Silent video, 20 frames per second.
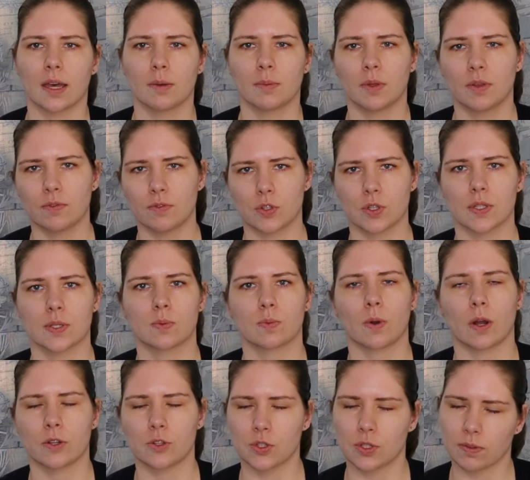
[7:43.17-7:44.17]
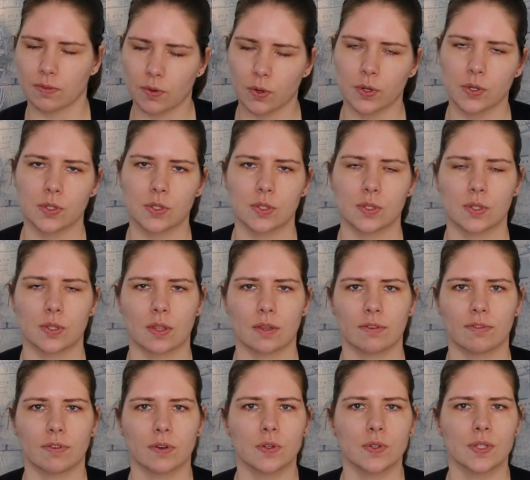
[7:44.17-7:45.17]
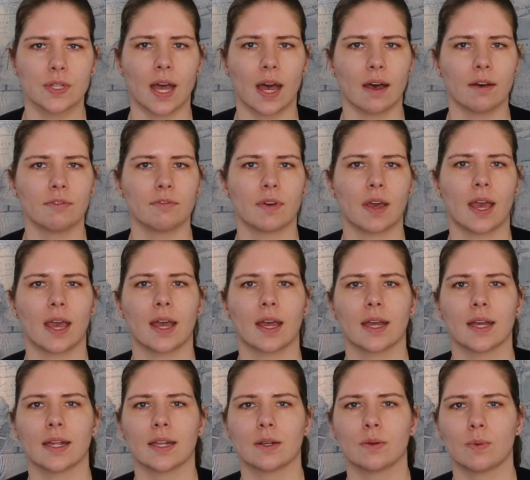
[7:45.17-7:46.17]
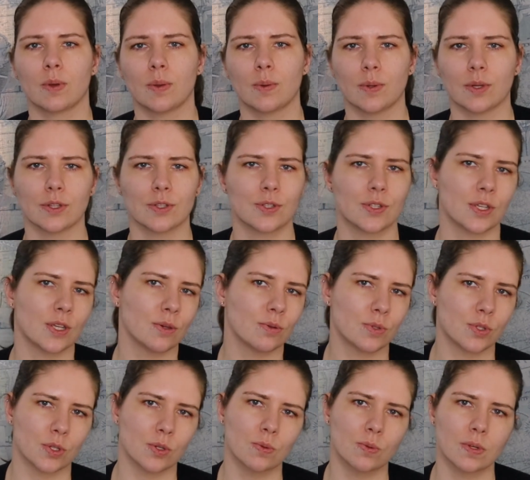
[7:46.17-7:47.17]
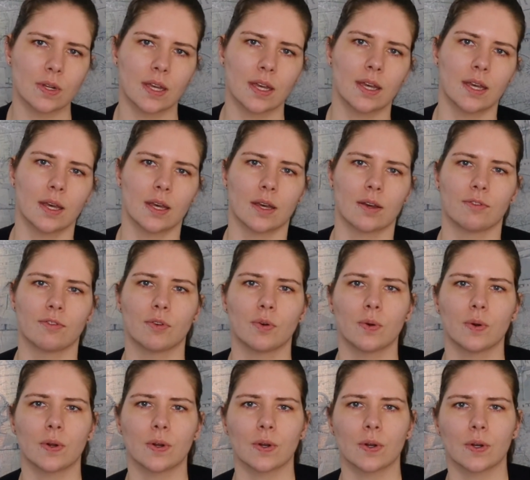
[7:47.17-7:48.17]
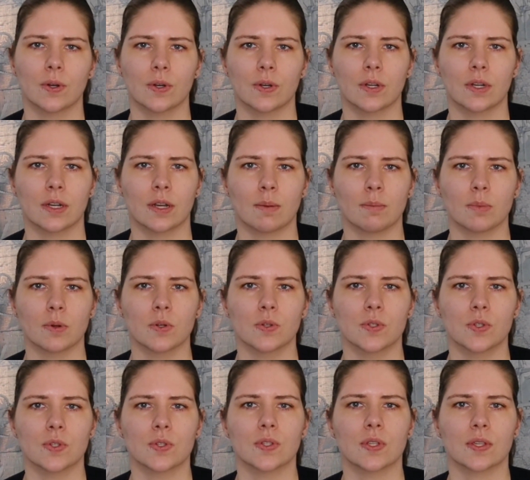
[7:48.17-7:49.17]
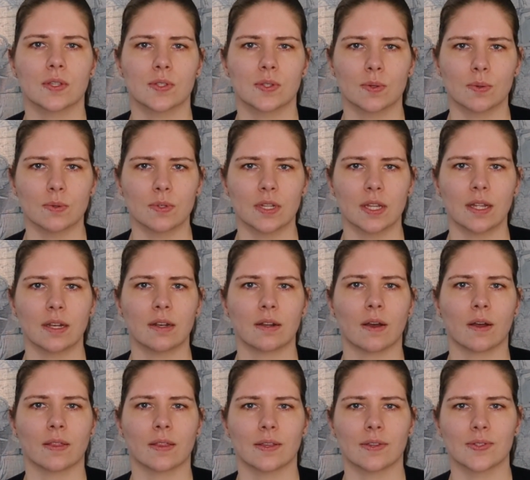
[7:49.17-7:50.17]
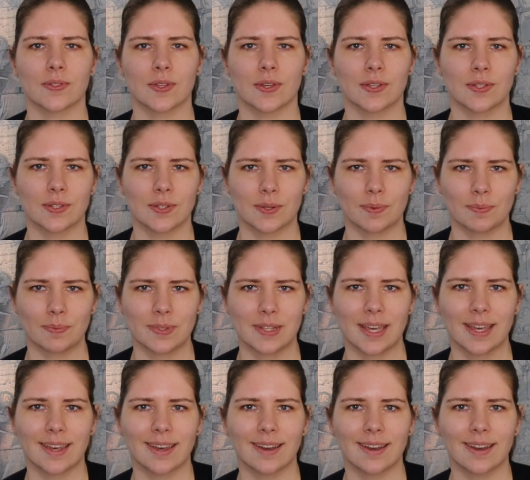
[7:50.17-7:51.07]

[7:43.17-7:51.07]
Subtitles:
you've just watched, of course, the first half, and we will see you soon for numbers 6 through 10 on this list. Take